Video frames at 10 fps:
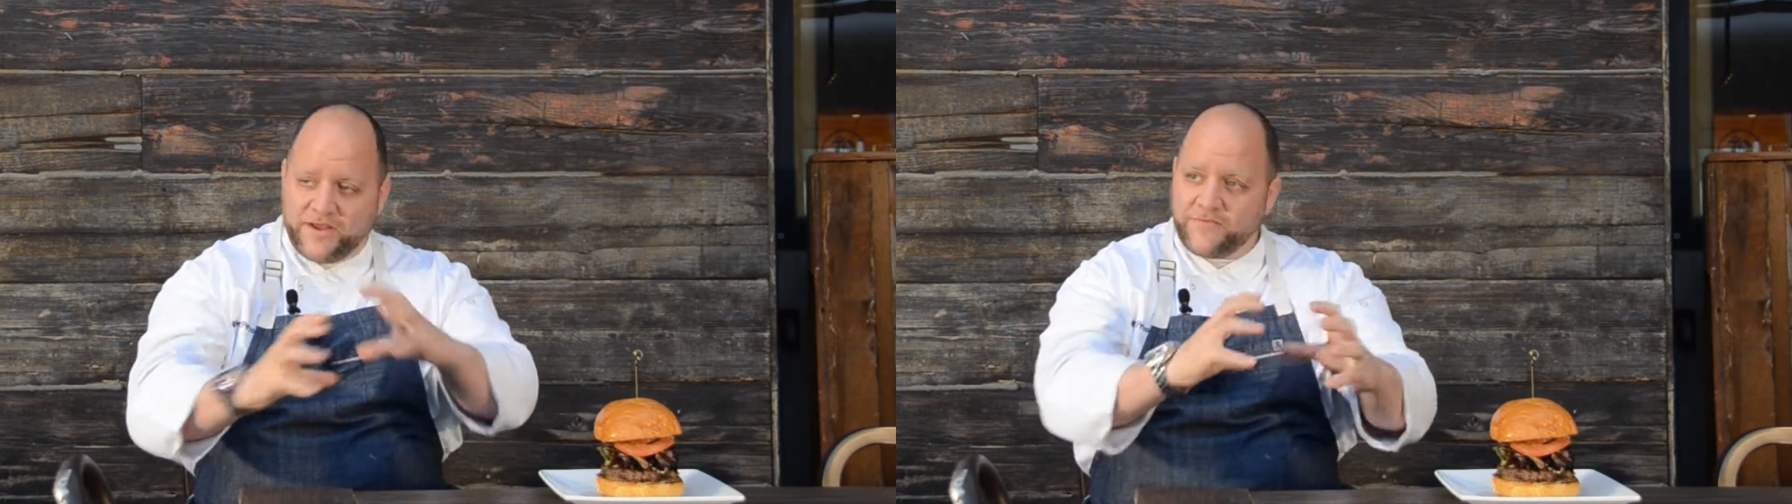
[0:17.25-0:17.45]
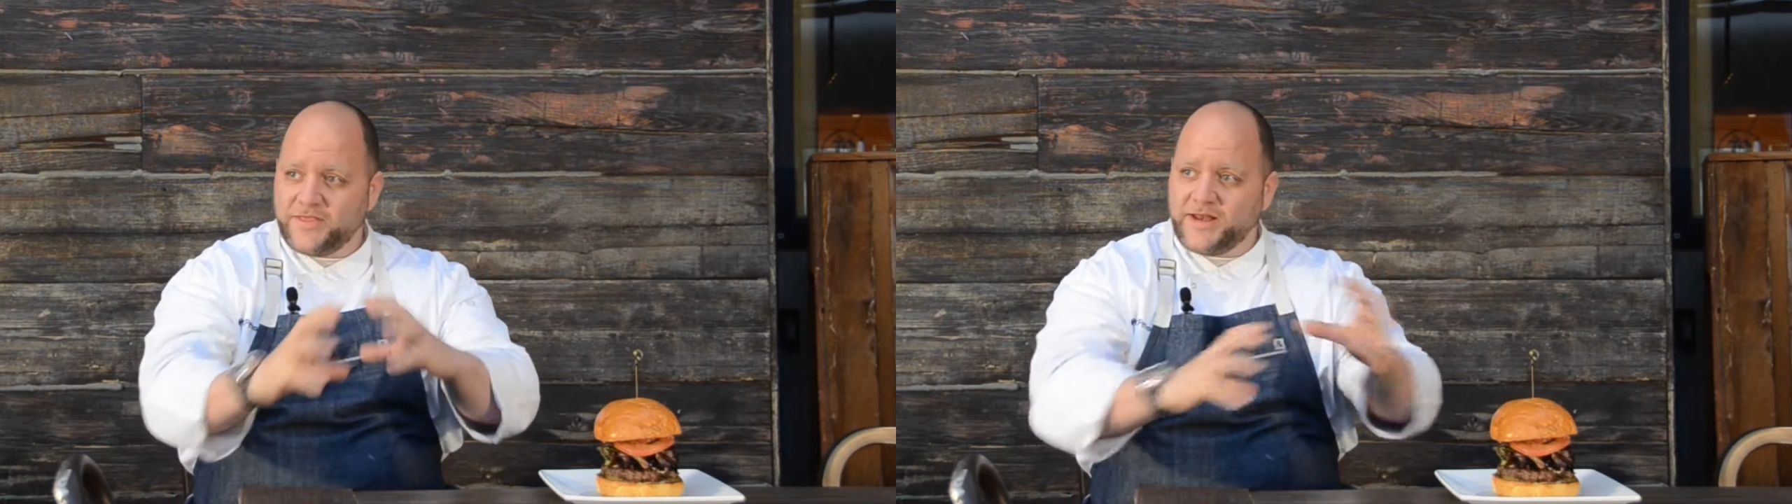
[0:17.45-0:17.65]

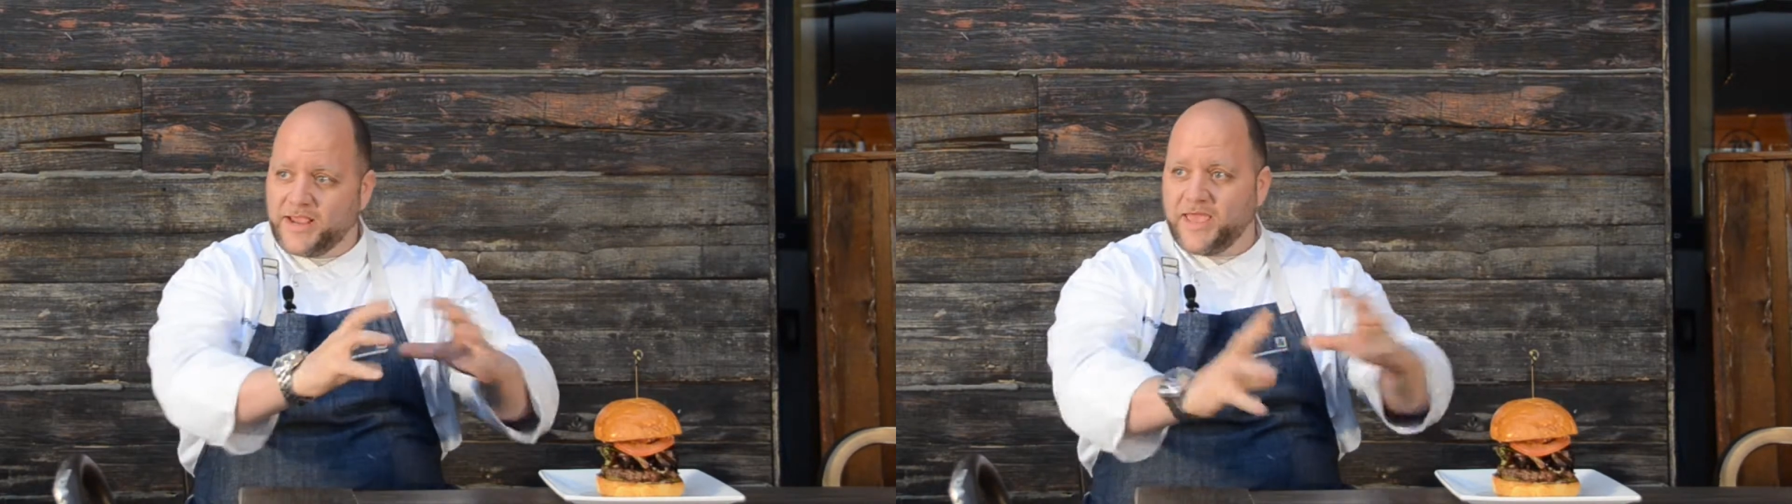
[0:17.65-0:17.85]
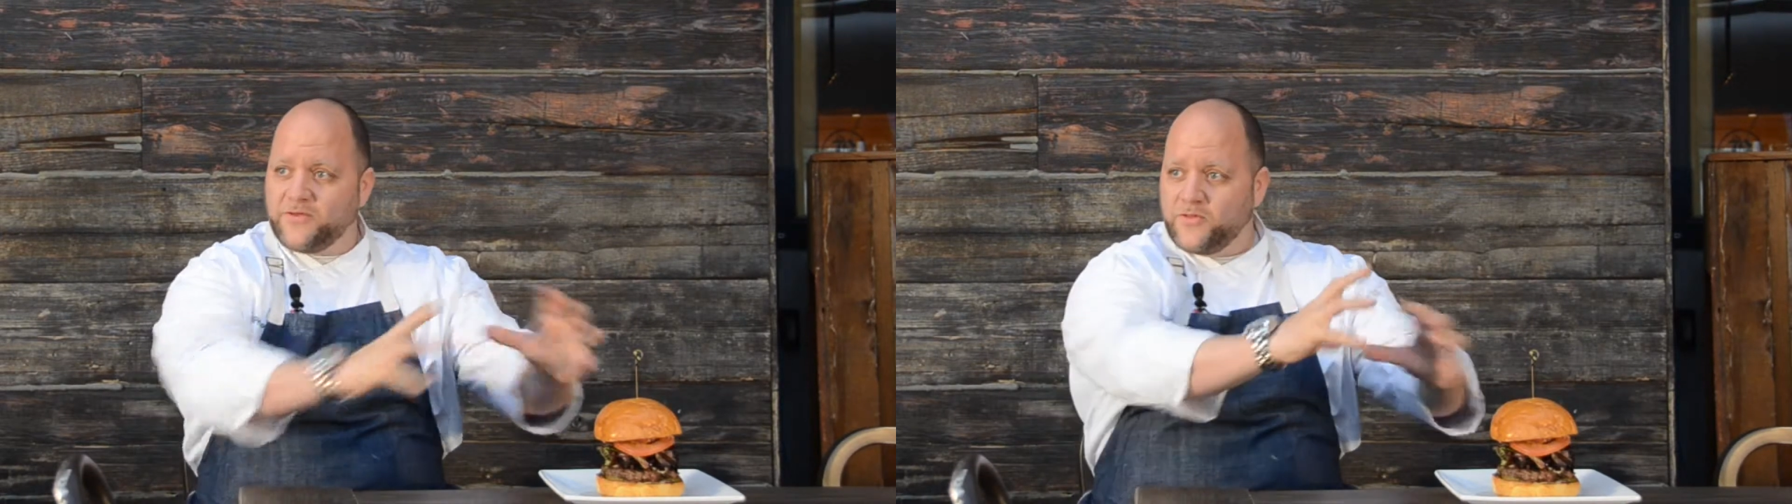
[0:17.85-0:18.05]
everything
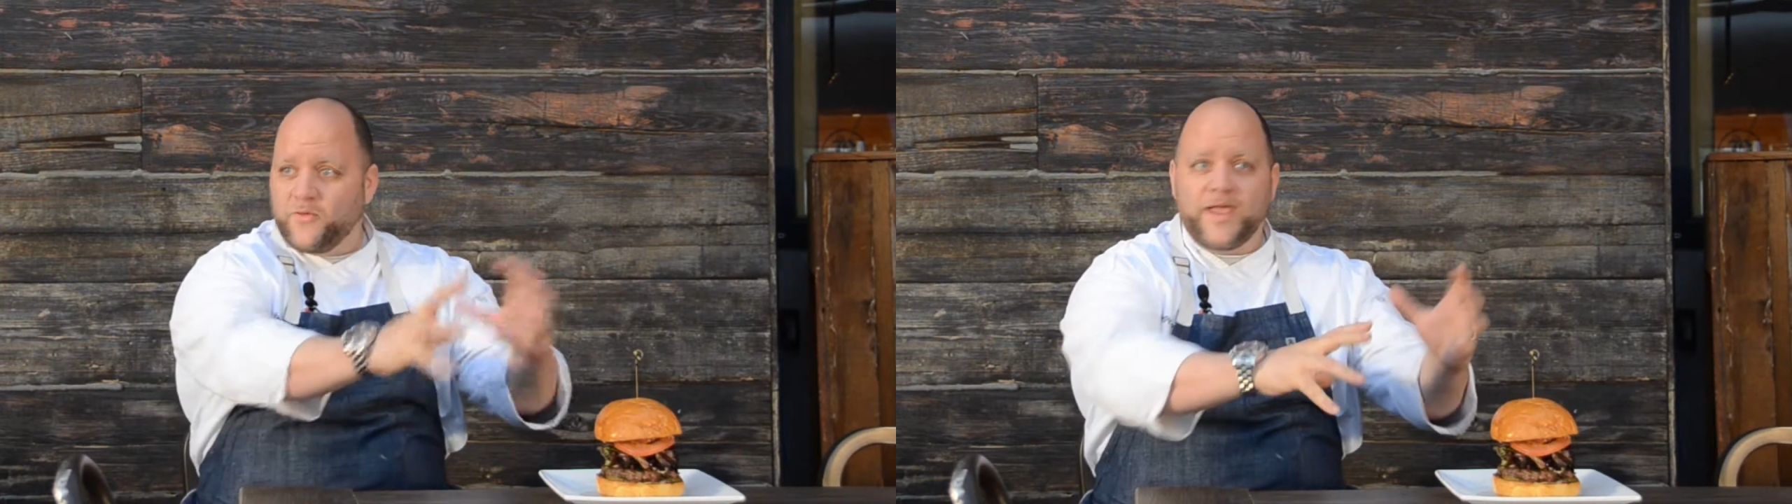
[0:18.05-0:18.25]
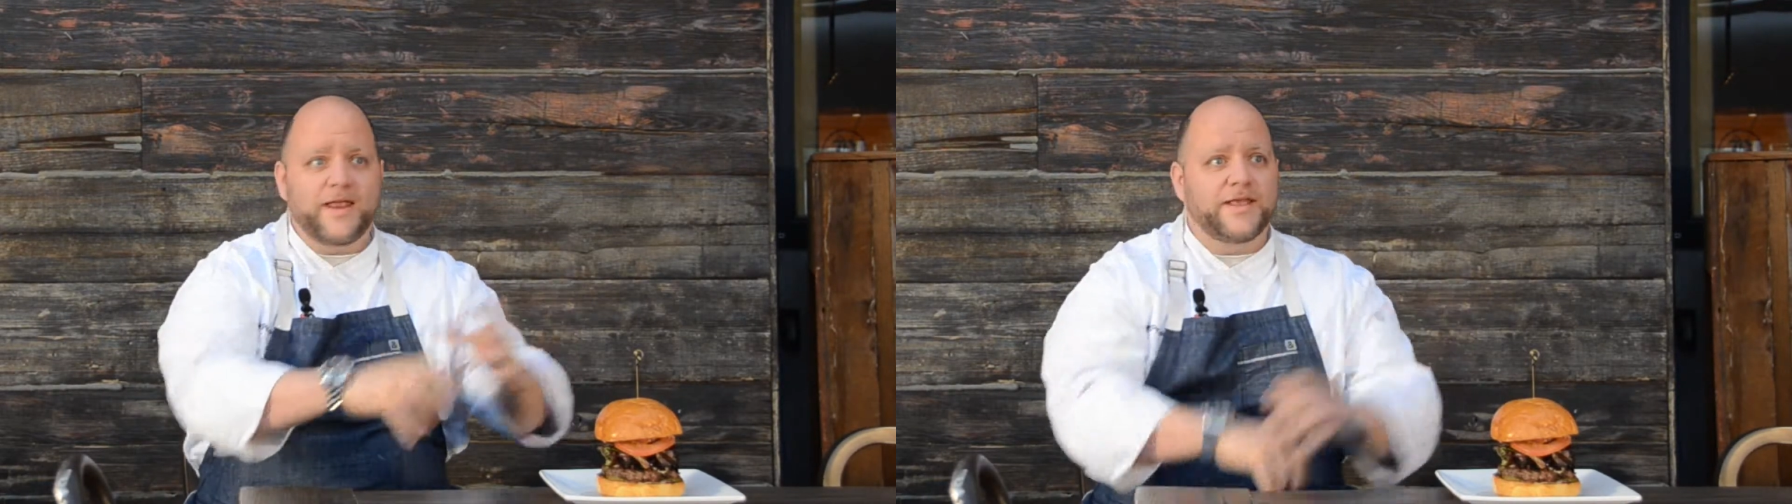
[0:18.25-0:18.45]
together the
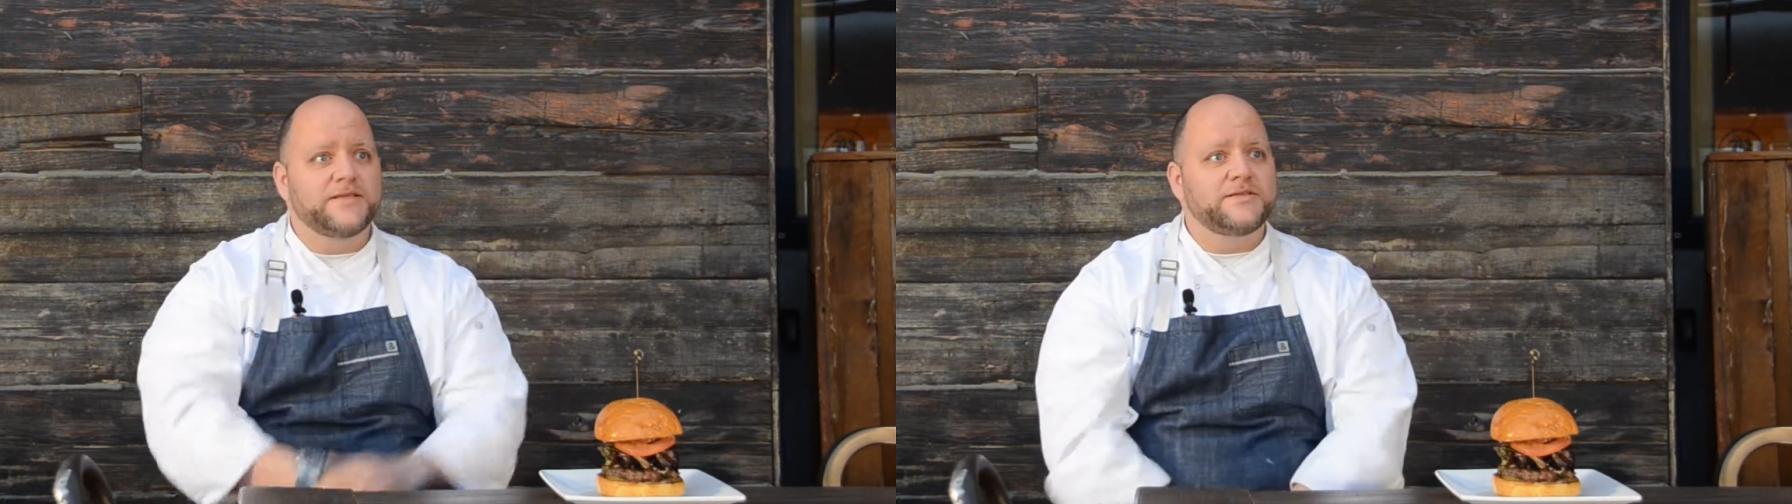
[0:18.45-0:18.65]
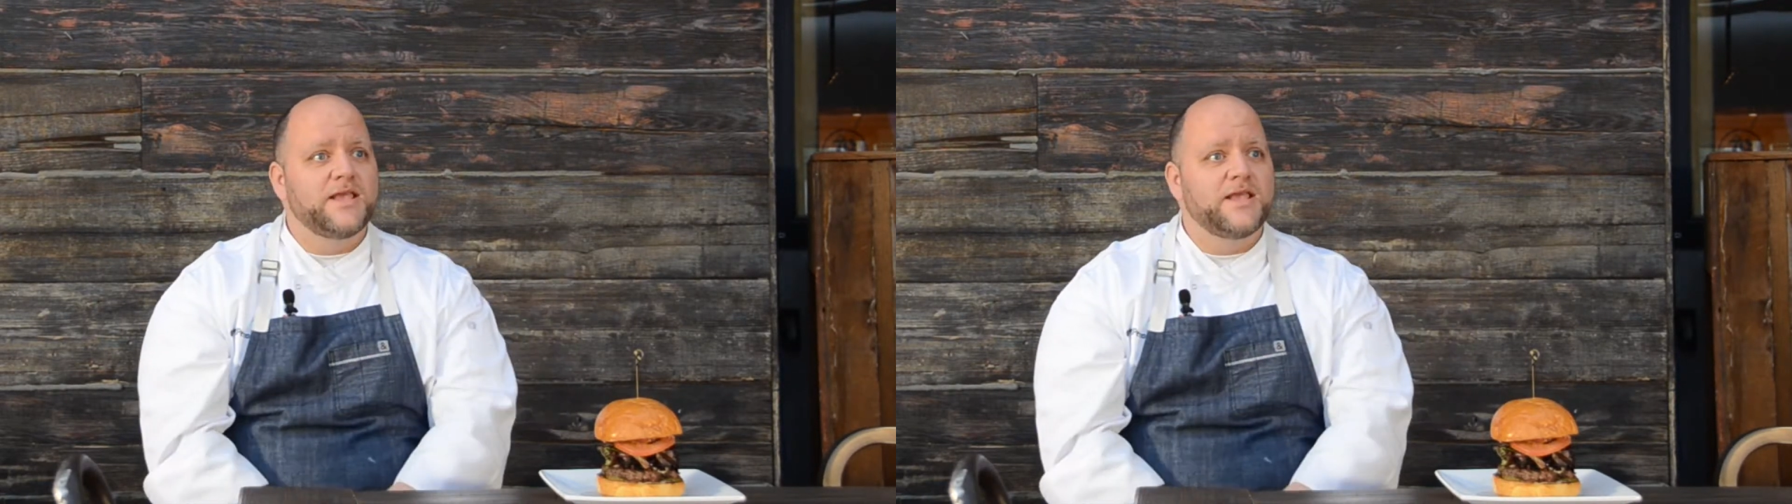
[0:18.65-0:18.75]
way it is,